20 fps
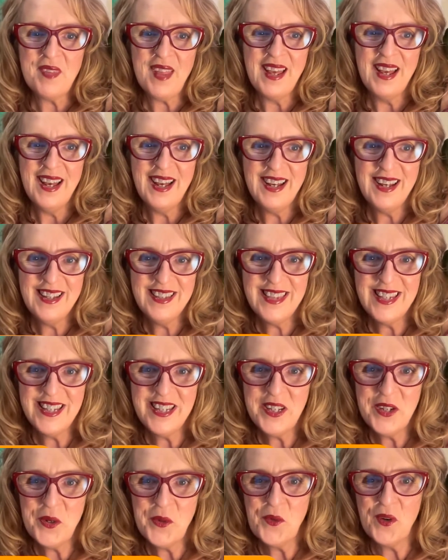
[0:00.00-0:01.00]
Thank
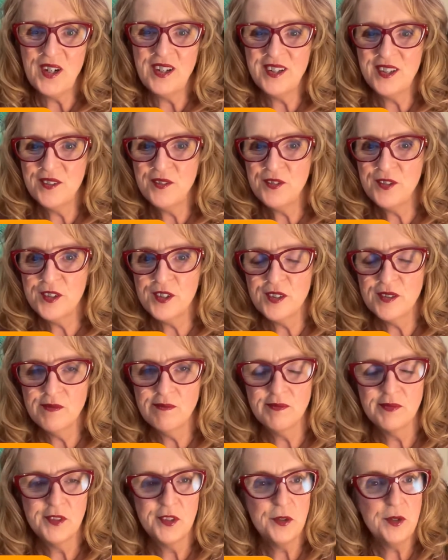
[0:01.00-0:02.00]
you all for
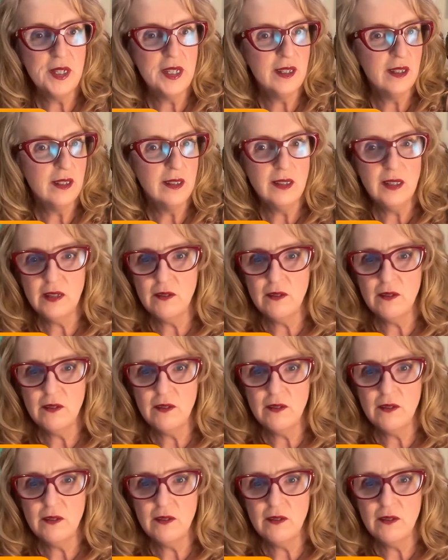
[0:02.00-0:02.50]
tuning in,